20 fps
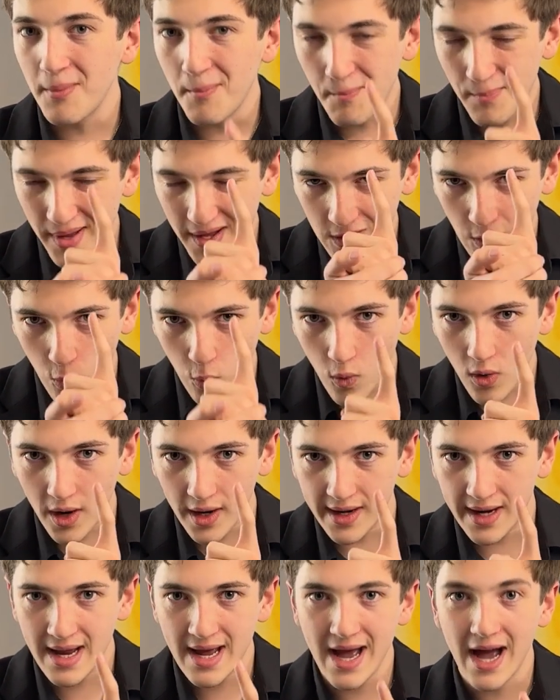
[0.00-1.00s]
Pick
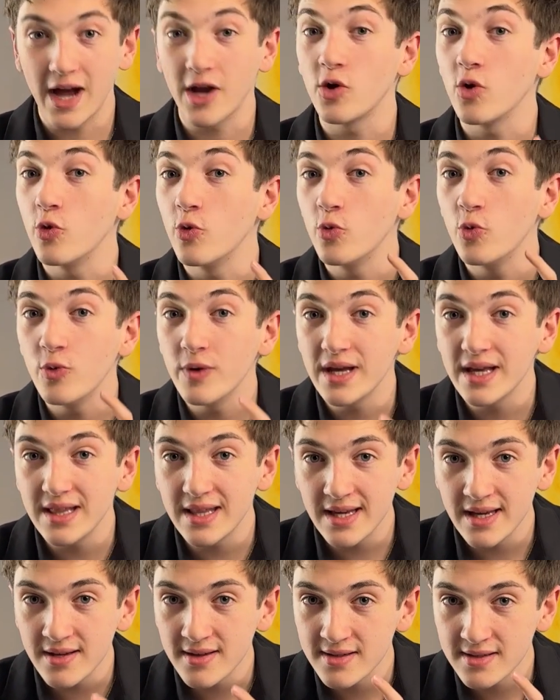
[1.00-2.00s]
one and go
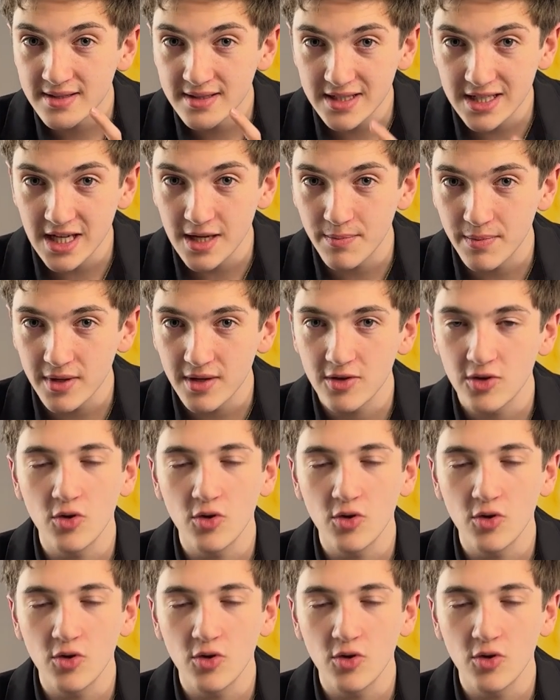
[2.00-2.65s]
really deep.